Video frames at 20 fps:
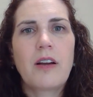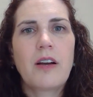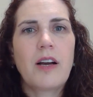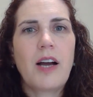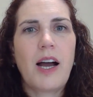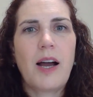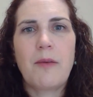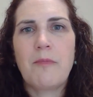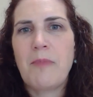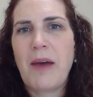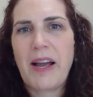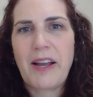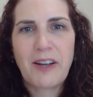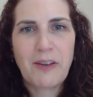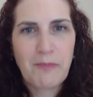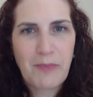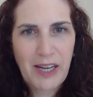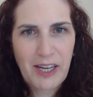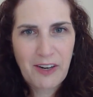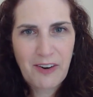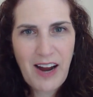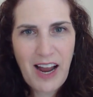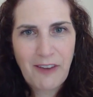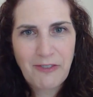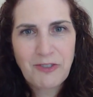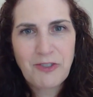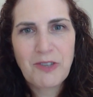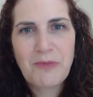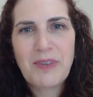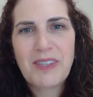my
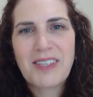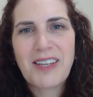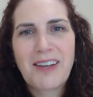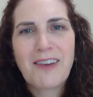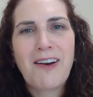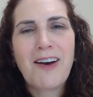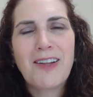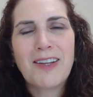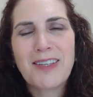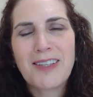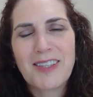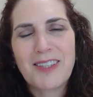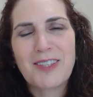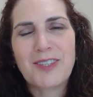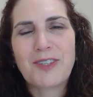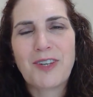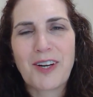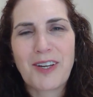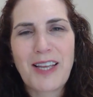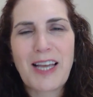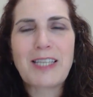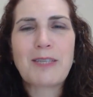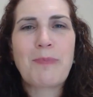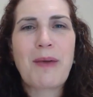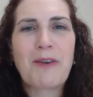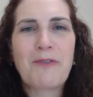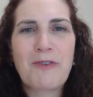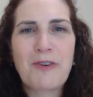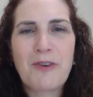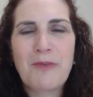craft room, as I call it, is our guest
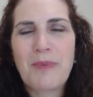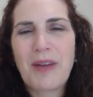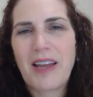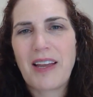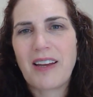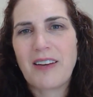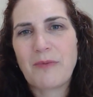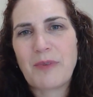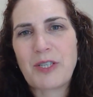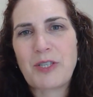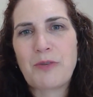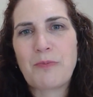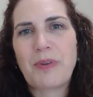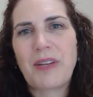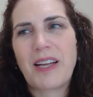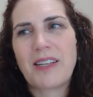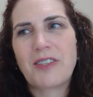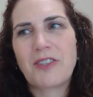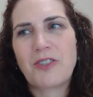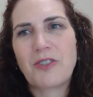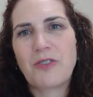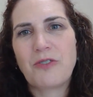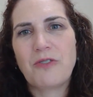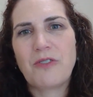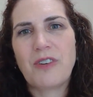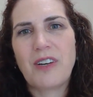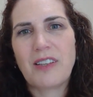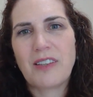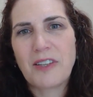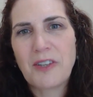bedroom, and we do plan to
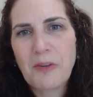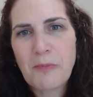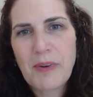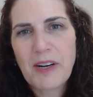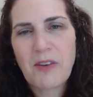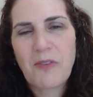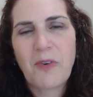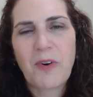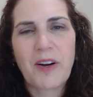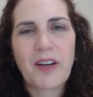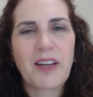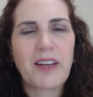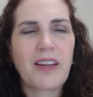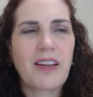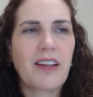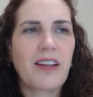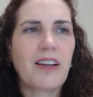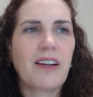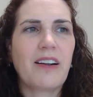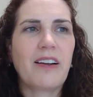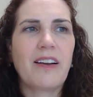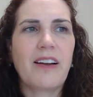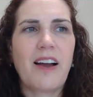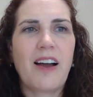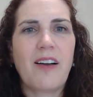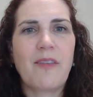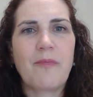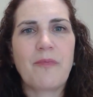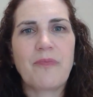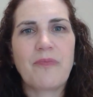do a little bit of work in
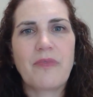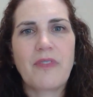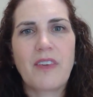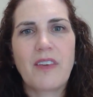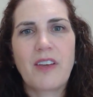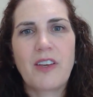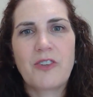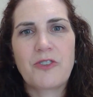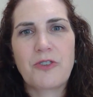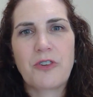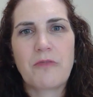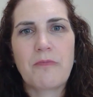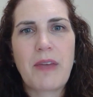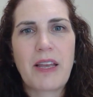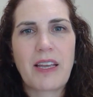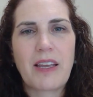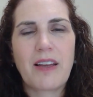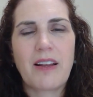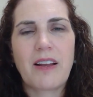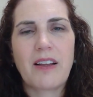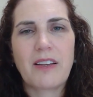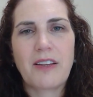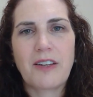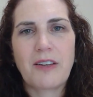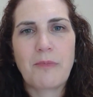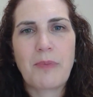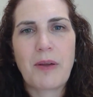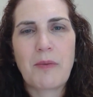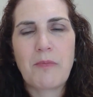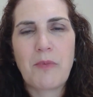here, sort of make it a little
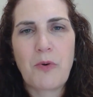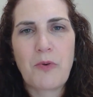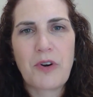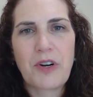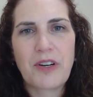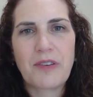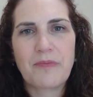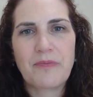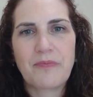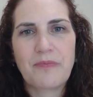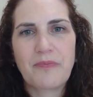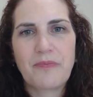bit more,